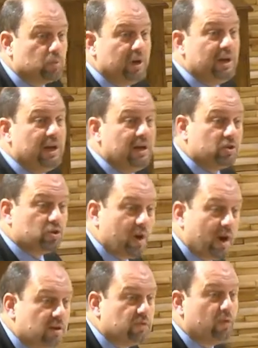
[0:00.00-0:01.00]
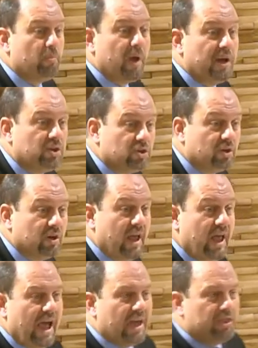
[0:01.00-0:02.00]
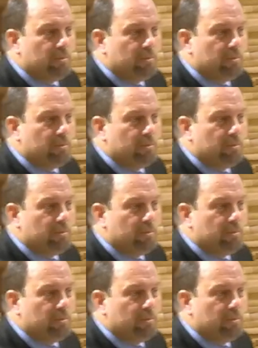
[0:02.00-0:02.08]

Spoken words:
we need a transformation. And the